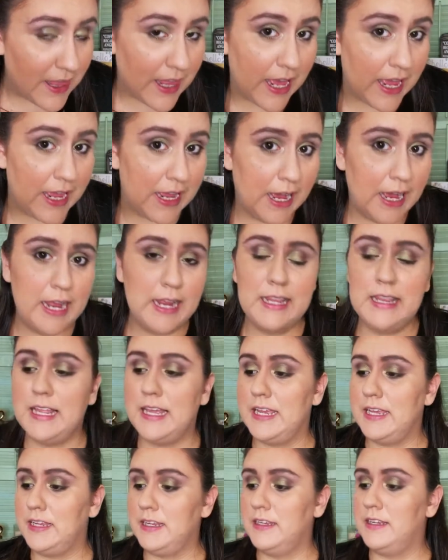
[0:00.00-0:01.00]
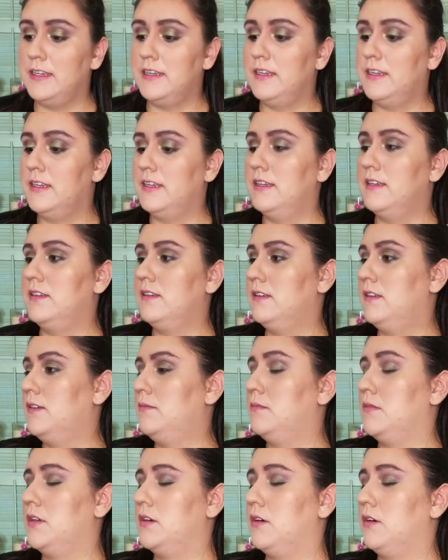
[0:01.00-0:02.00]
that highlight,
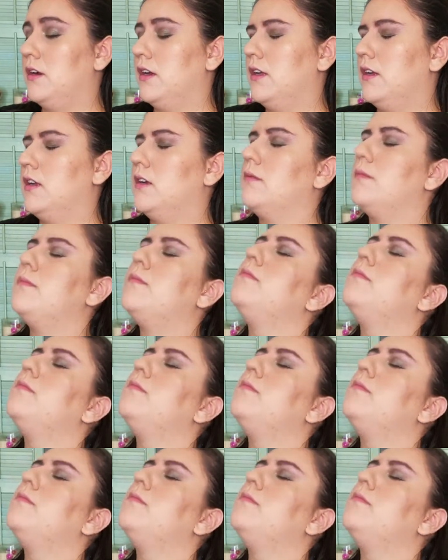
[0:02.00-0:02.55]
I'm gonna go ahead and